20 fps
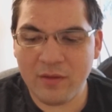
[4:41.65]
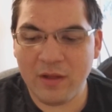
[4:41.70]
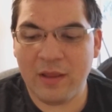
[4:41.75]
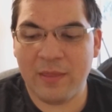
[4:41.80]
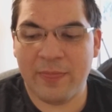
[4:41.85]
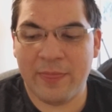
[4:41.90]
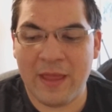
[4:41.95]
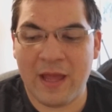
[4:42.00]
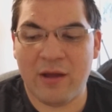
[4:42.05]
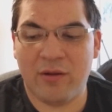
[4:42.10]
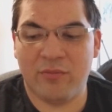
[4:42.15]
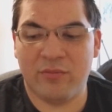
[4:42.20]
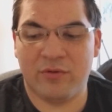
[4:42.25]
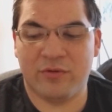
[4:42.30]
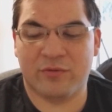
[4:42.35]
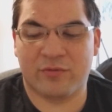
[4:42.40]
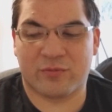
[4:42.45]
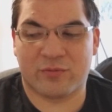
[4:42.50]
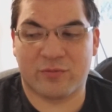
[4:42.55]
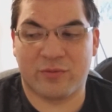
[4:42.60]
That
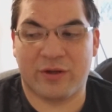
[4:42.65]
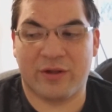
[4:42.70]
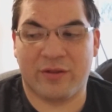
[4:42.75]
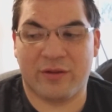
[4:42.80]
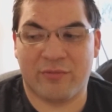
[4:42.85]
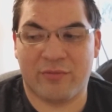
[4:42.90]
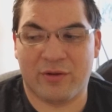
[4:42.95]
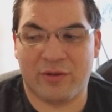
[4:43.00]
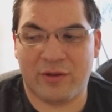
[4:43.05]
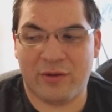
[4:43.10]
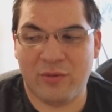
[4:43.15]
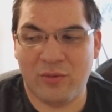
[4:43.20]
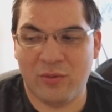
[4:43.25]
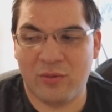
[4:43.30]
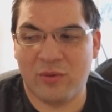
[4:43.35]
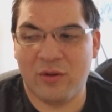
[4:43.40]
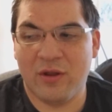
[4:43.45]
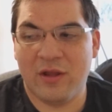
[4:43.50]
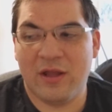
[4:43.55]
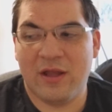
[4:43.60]
was really, really
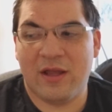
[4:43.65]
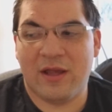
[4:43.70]
cool.